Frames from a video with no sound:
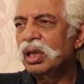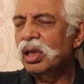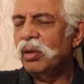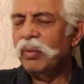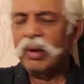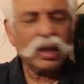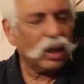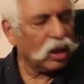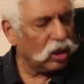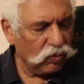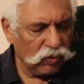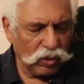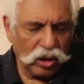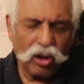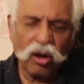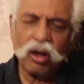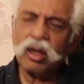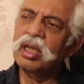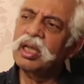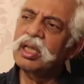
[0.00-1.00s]
Americans will
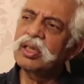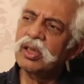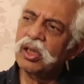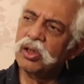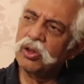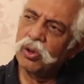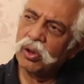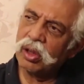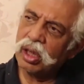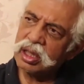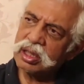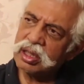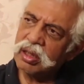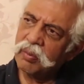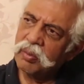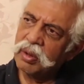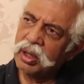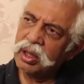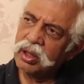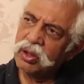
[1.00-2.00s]
not lease a nuclear
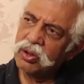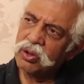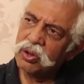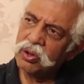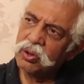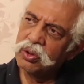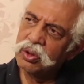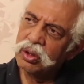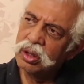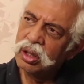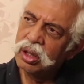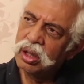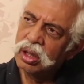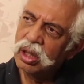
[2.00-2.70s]
submarine to you.